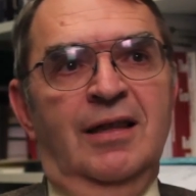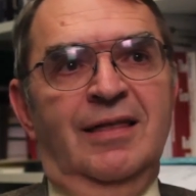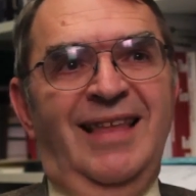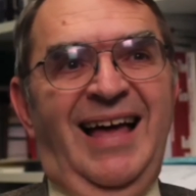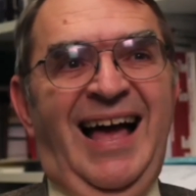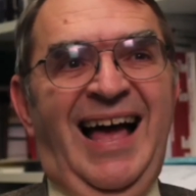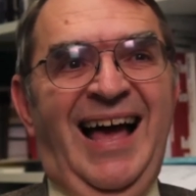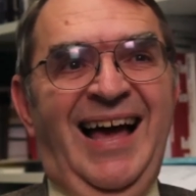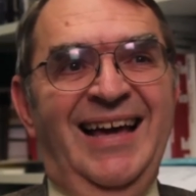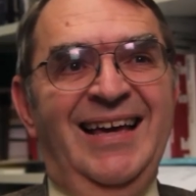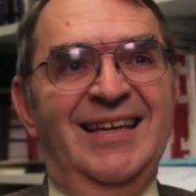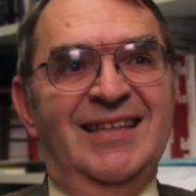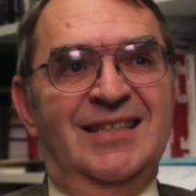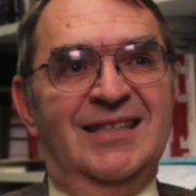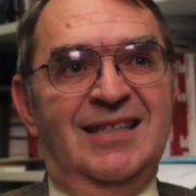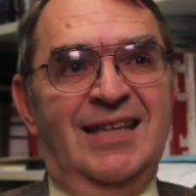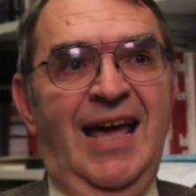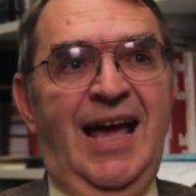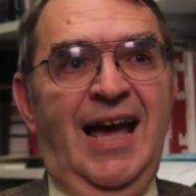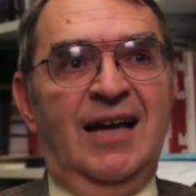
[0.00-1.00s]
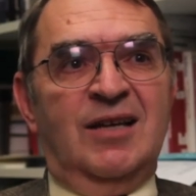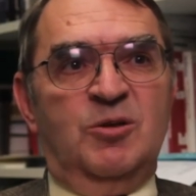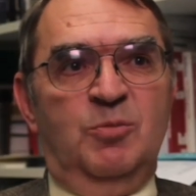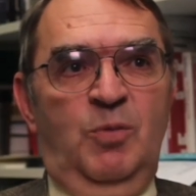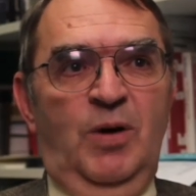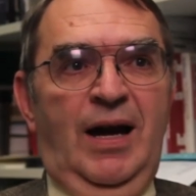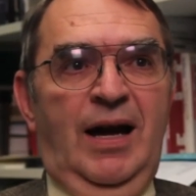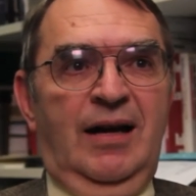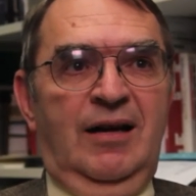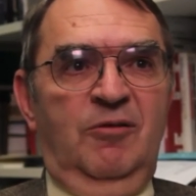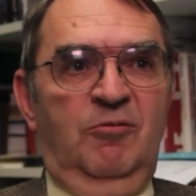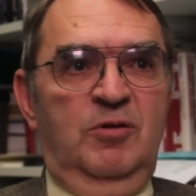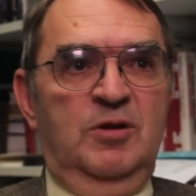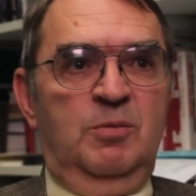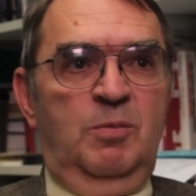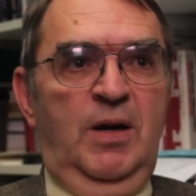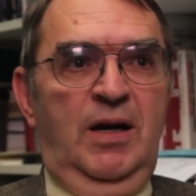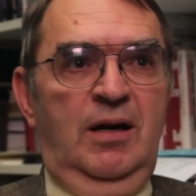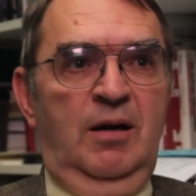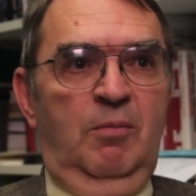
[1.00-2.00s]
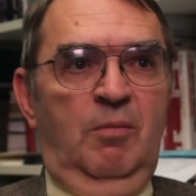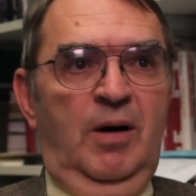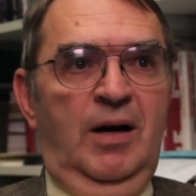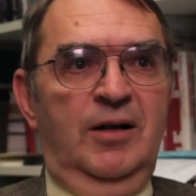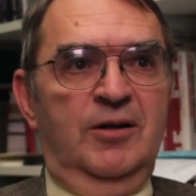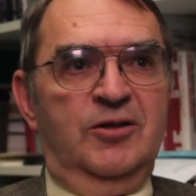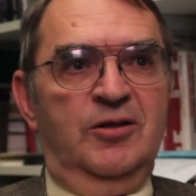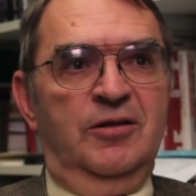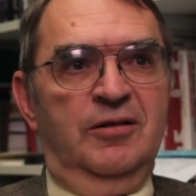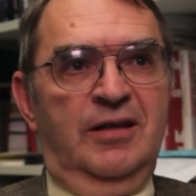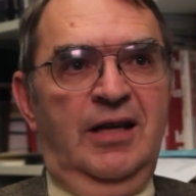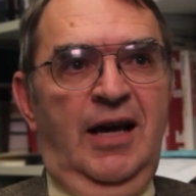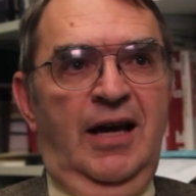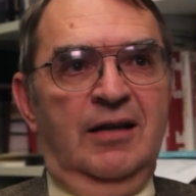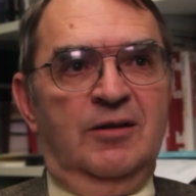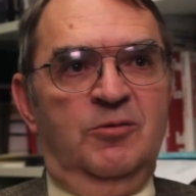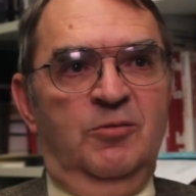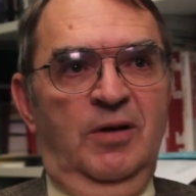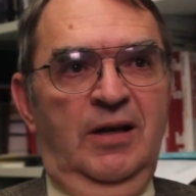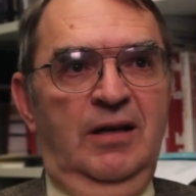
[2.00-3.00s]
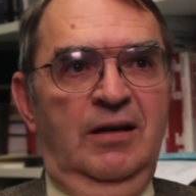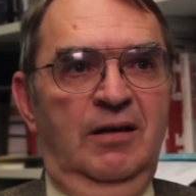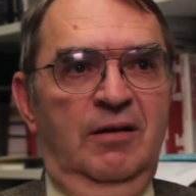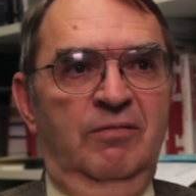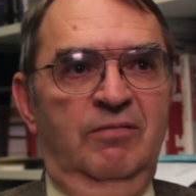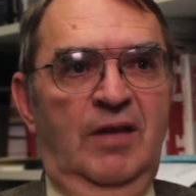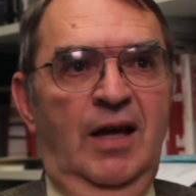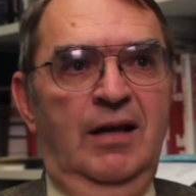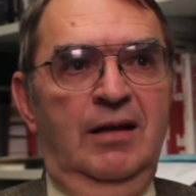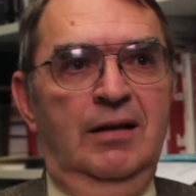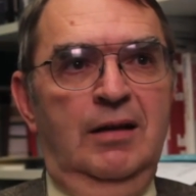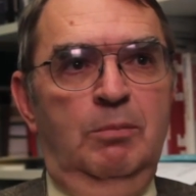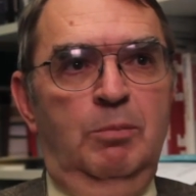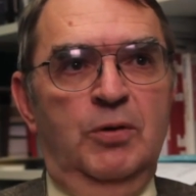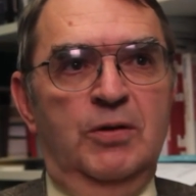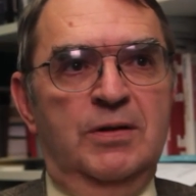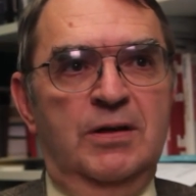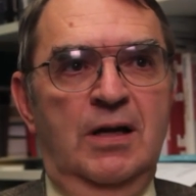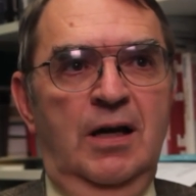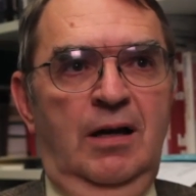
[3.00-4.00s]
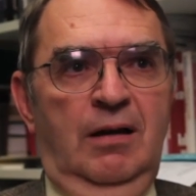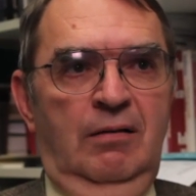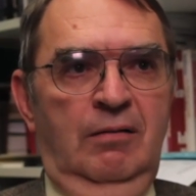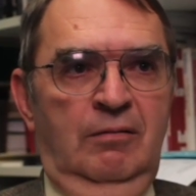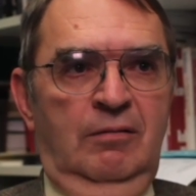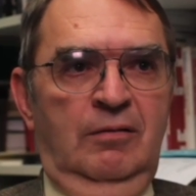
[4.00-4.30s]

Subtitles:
the highest tax bracket was paying a marginal tax rate of 90%,